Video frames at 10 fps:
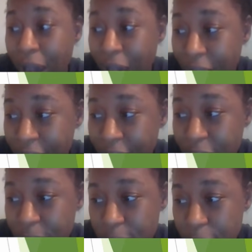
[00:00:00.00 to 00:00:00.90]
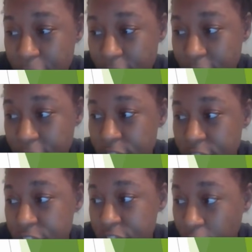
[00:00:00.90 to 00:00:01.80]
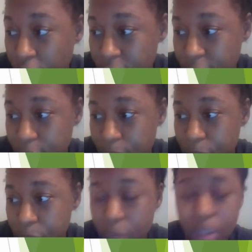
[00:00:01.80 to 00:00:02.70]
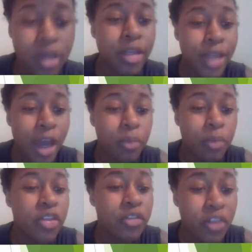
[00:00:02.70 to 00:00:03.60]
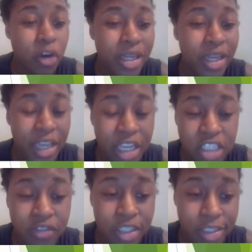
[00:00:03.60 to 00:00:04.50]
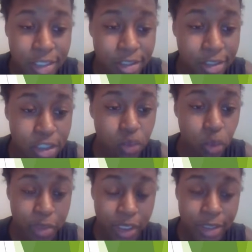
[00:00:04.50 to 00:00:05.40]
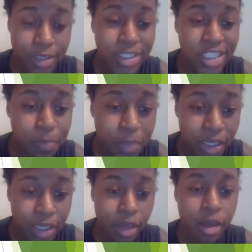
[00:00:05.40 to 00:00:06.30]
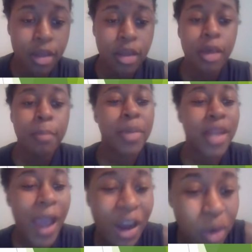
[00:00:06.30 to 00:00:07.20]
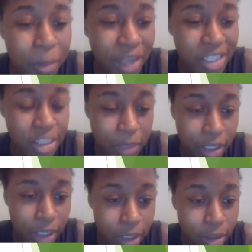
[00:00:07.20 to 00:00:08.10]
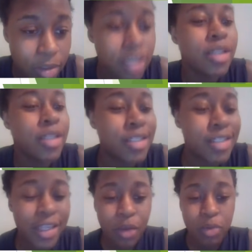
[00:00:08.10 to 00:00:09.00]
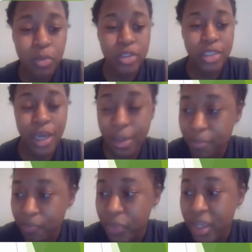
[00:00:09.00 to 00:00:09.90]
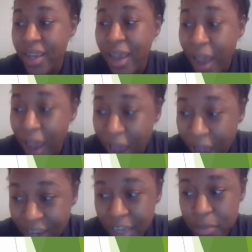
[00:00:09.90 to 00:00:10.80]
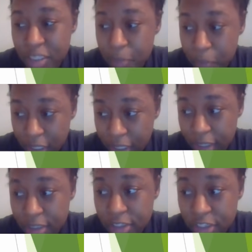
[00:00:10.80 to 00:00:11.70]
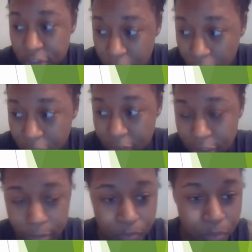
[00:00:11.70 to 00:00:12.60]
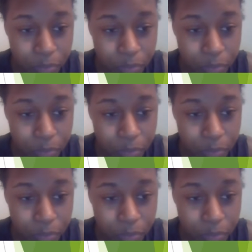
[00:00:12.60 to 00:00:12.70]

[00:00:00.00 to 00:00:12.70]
I am speaking softly. Now, the verb in each of these sentences will be speaking. But how am I speaking? Let's say that one more time. I am speaking softly.